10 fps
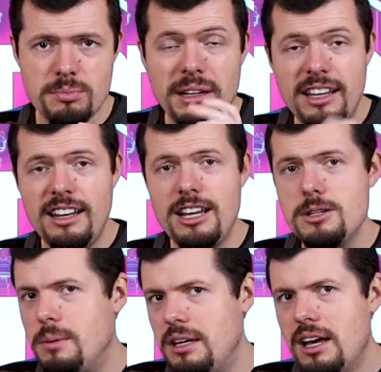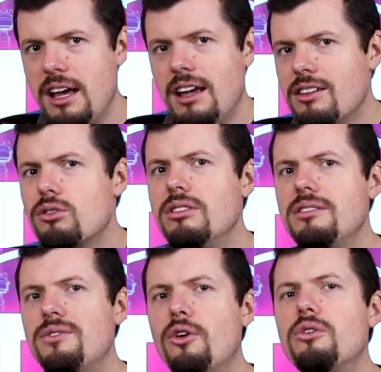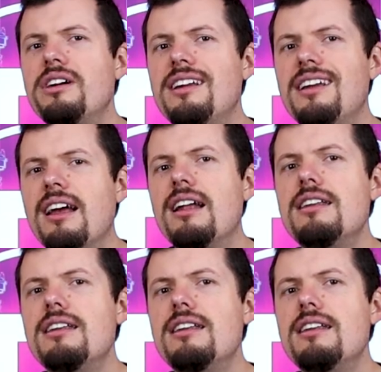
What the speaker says: But then HP sort of already